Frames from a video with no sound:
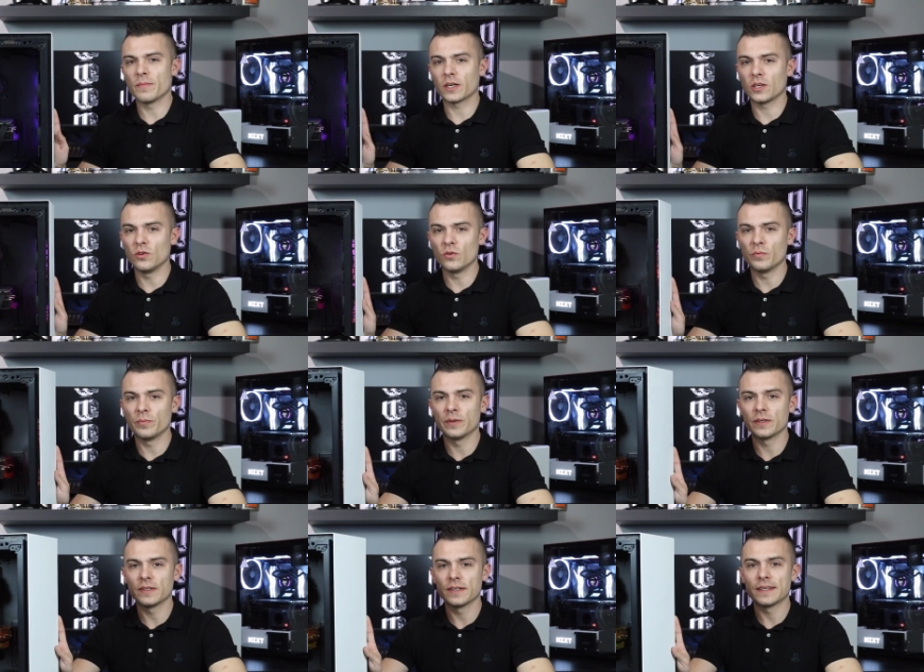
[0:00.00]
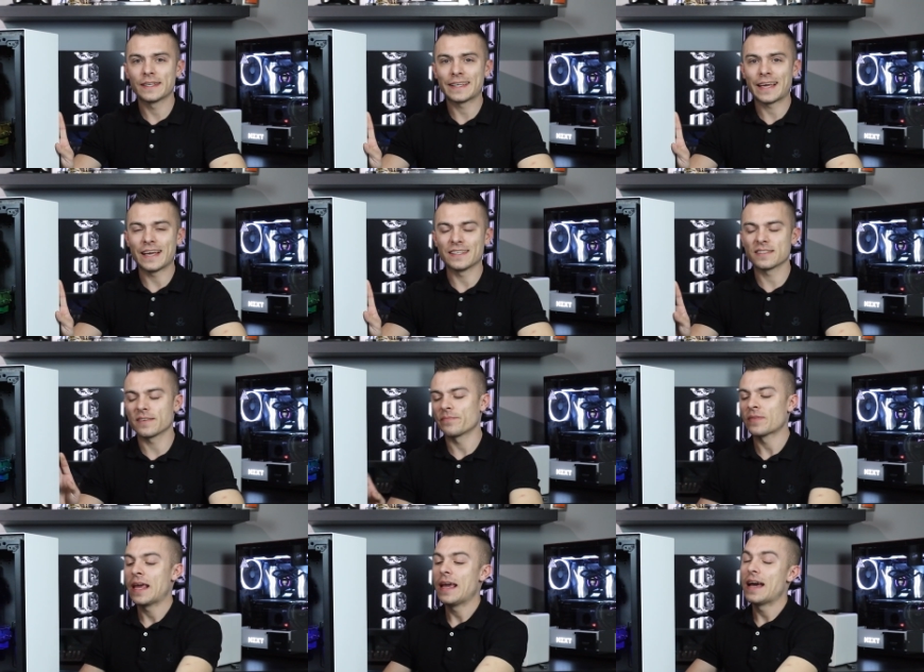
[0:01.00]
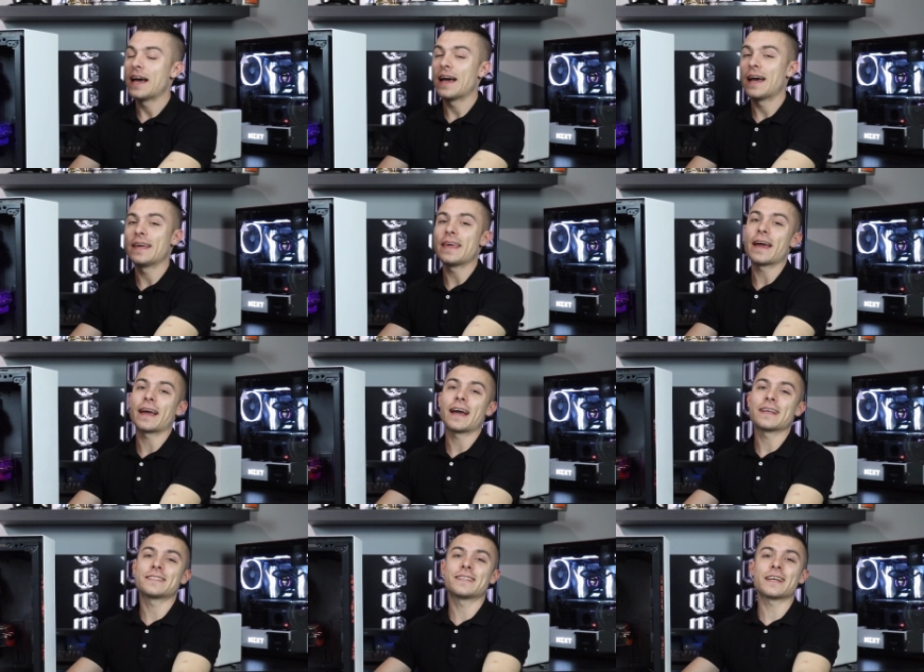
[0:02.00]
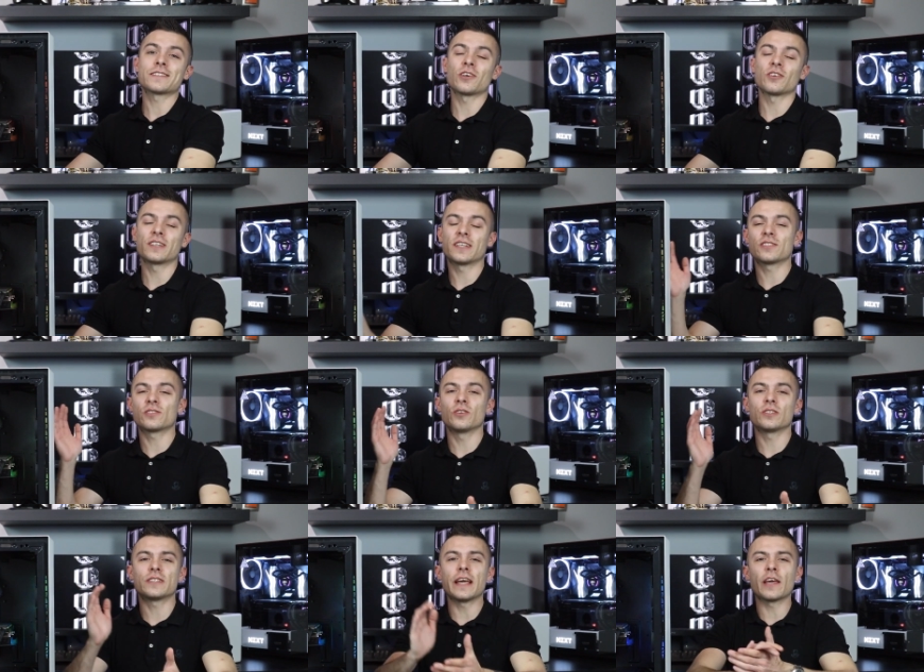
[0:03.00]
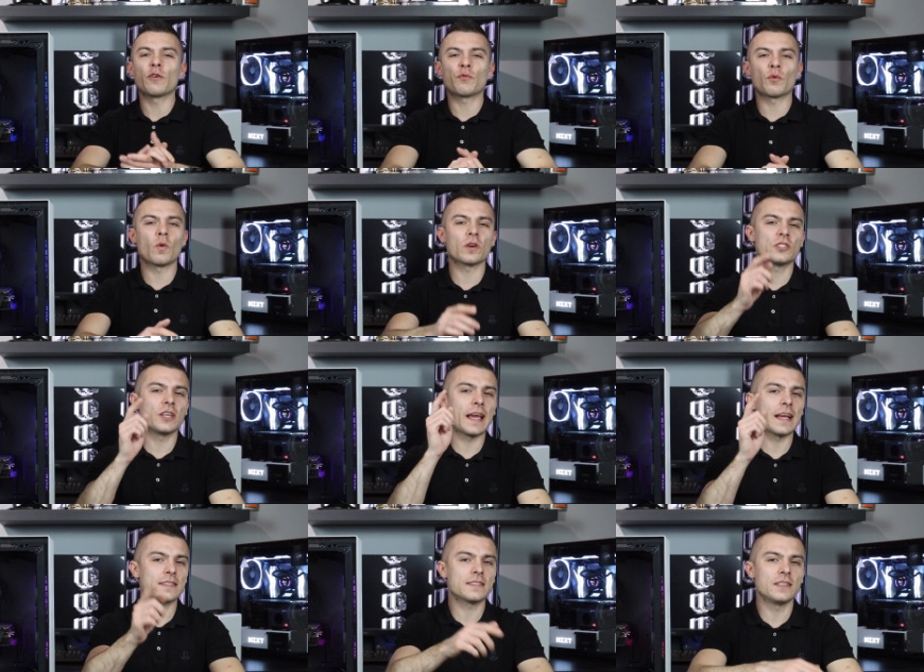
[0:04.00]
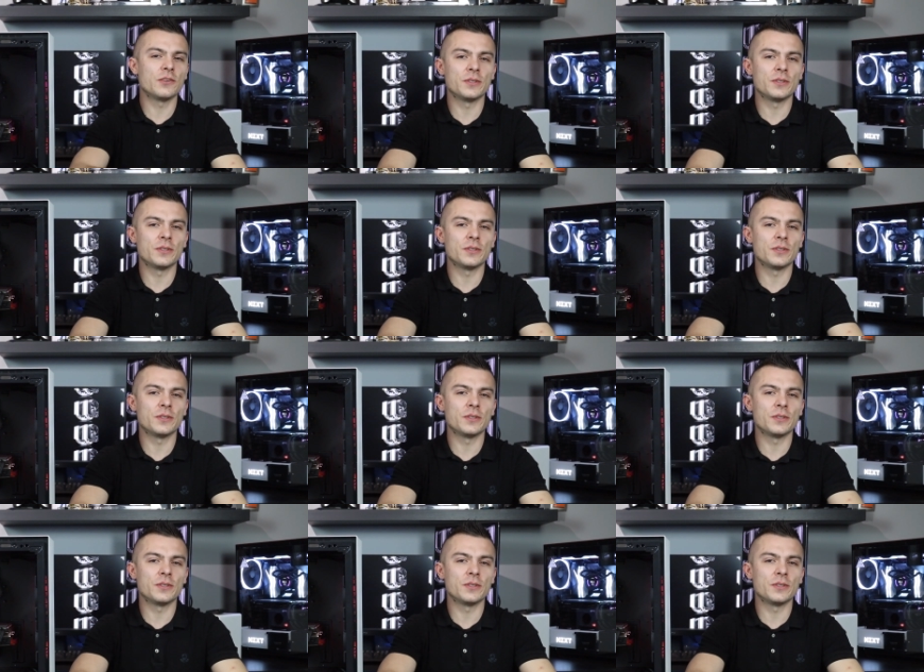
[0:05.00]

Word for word: MACUBE case. Yeah guys, that's all there is to it. Thank you for watching and see